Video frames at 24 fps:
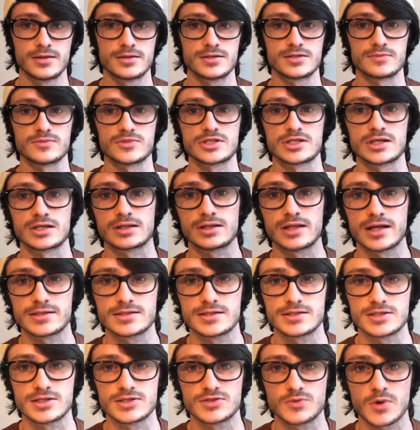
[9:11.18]
some
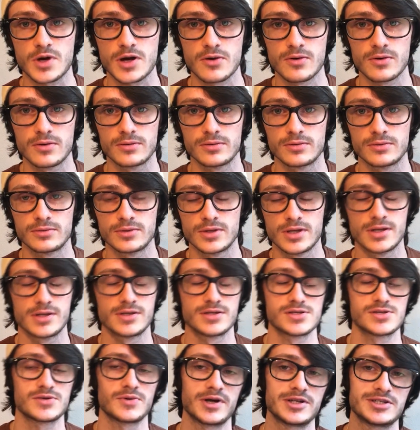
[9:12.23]
sunglasses as well.
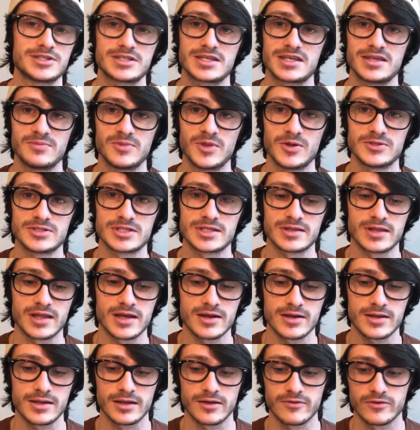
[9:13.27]
So I just keep those in
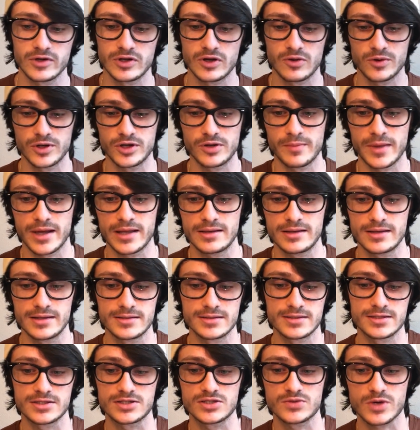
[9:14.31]
there. You never know when you might
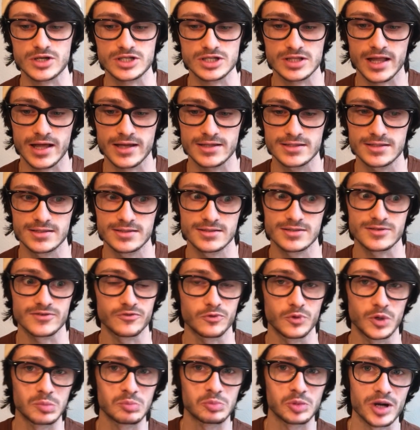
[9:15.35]
need to switch glasses. If
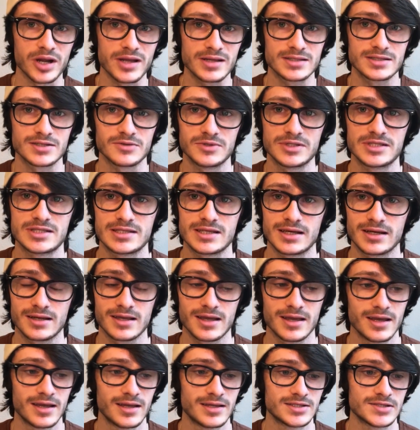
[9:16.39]
one breaks, it would suck.
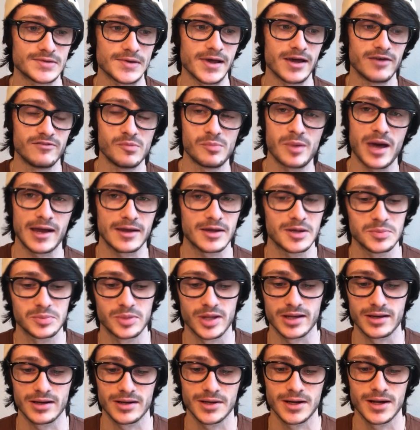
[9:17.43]
So I have a backup
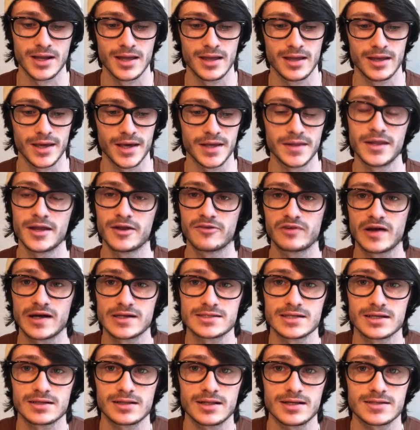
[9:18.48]
pair, and then I've got
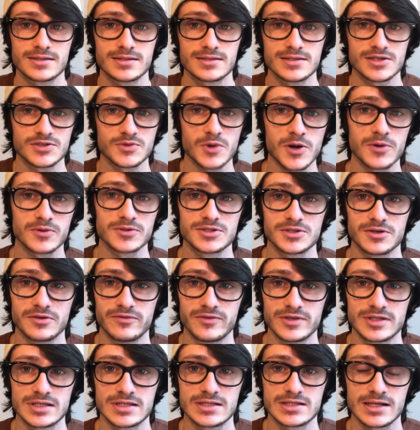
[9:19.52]
sunglasses as well. So
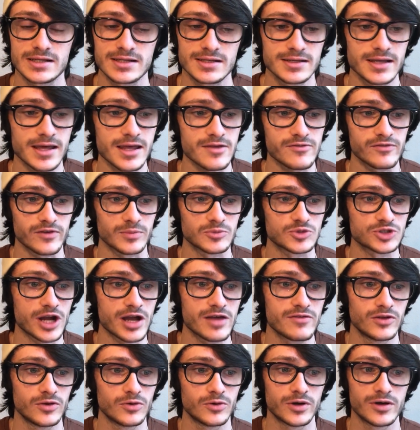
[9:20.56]
if it's a sunny day, if I'm
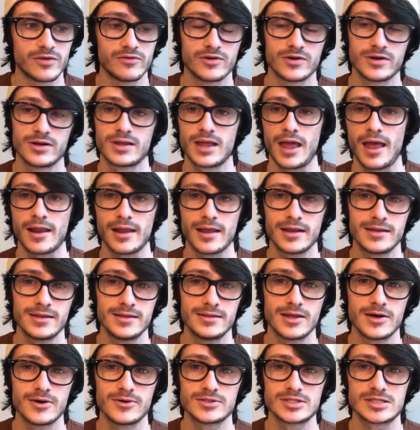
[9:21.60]
driving or whatever, and I
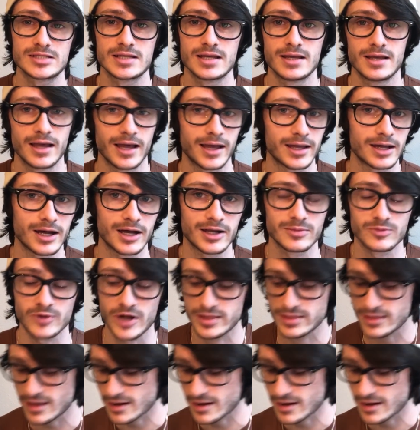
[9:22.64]
need those, I got them right